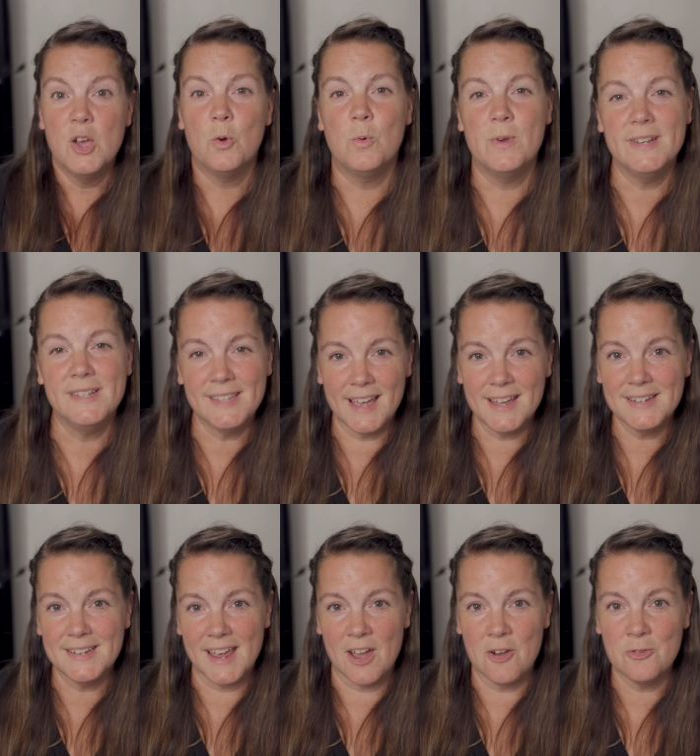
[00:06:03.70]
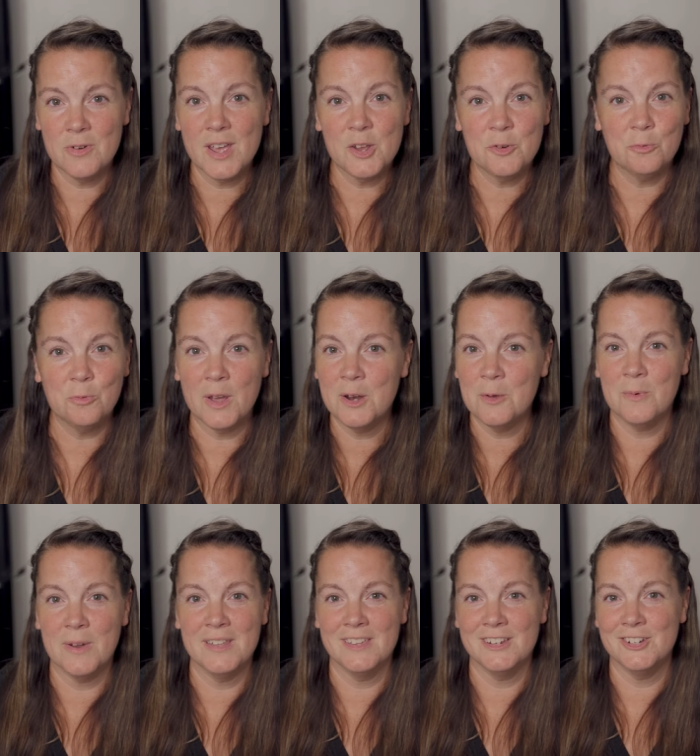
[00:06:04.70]
we sat down and right
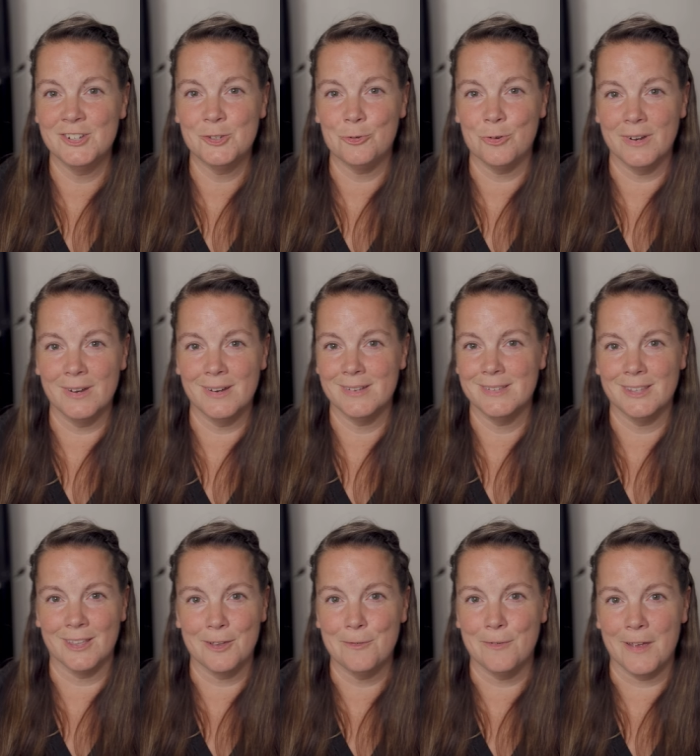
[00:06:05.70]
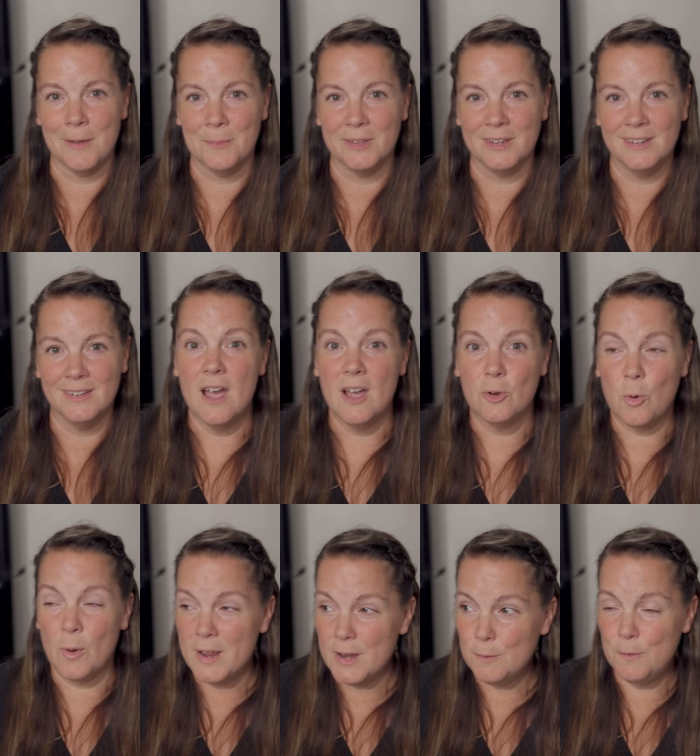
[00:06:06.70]
away they just treated us like family.
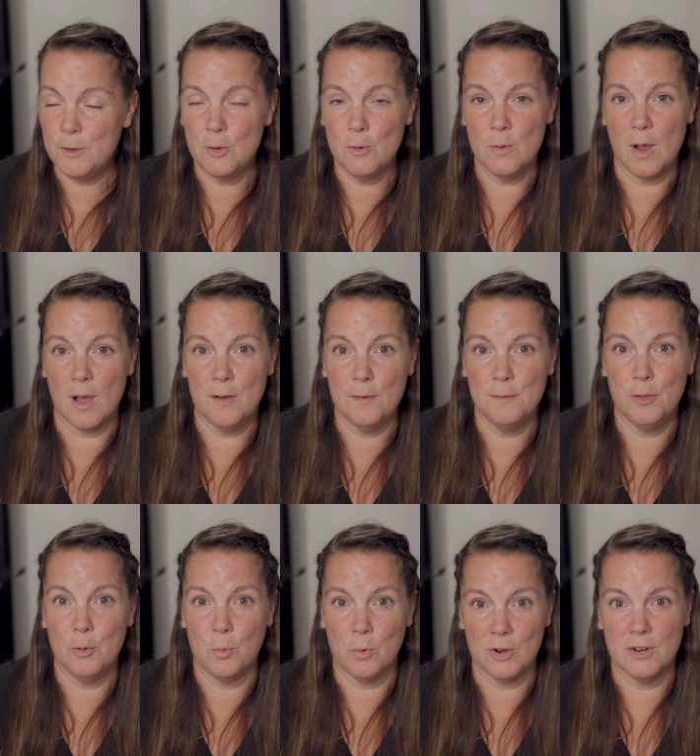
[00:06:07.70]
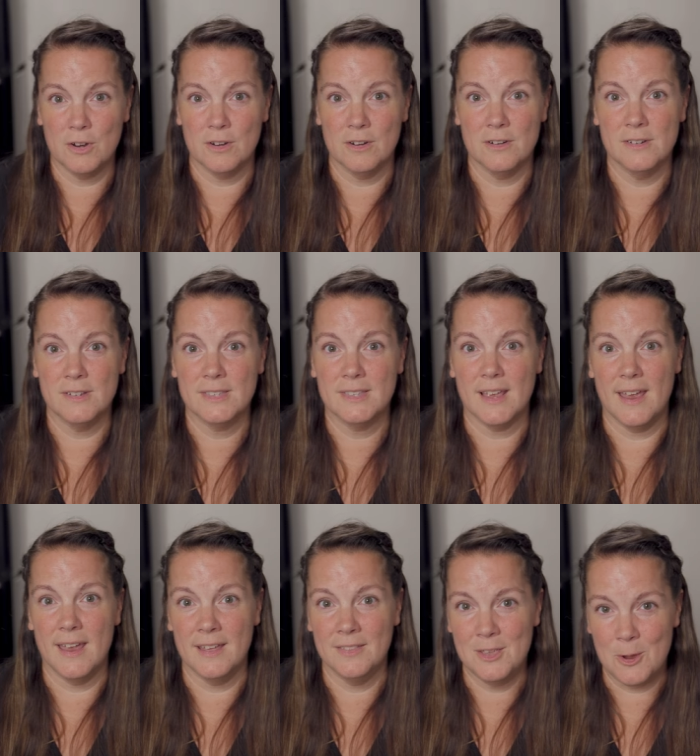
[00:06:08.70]
Quite a few of the workers
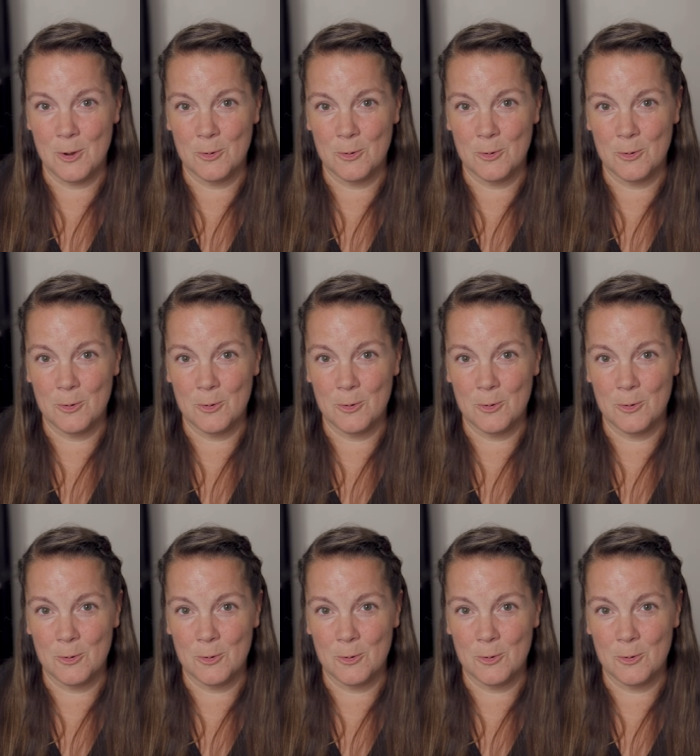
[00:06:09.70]
and the